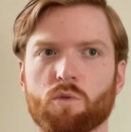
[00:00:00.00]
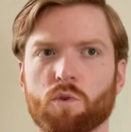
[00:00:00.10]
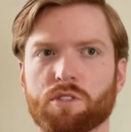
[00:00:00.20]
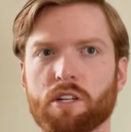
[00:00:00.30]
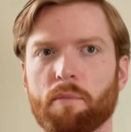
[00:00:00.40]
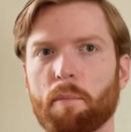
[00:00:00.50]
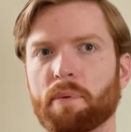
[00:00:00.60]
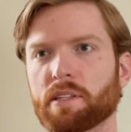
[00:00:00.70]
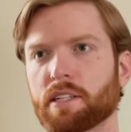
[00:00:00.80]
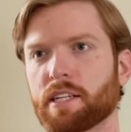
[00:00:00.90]
or some
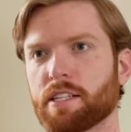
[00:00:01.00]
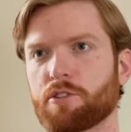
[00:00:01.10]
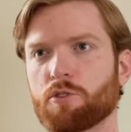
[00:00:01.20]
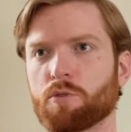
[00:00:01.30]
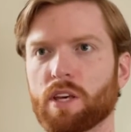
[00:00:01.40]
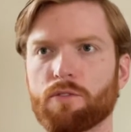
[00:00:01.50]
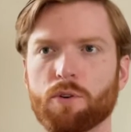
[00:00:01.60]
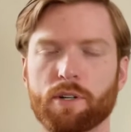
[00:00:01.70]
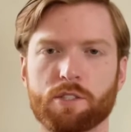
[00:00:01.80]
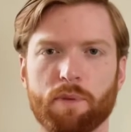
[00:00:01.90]
ability to give
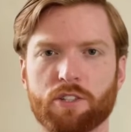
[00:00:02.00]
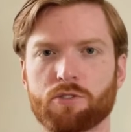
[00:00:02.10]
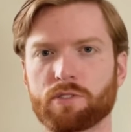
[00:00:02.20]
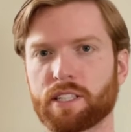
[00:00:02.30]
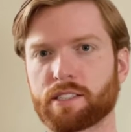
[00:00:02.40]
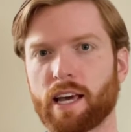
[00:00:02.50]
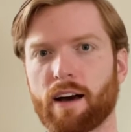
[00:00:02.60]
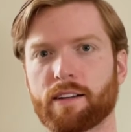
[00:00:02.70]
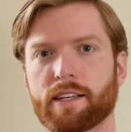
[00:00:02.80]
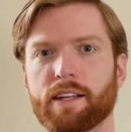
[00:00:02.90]
you a special
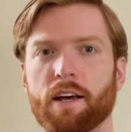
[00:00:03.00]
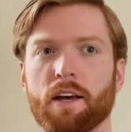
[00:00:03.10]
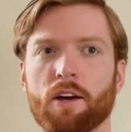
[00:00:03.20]
discounted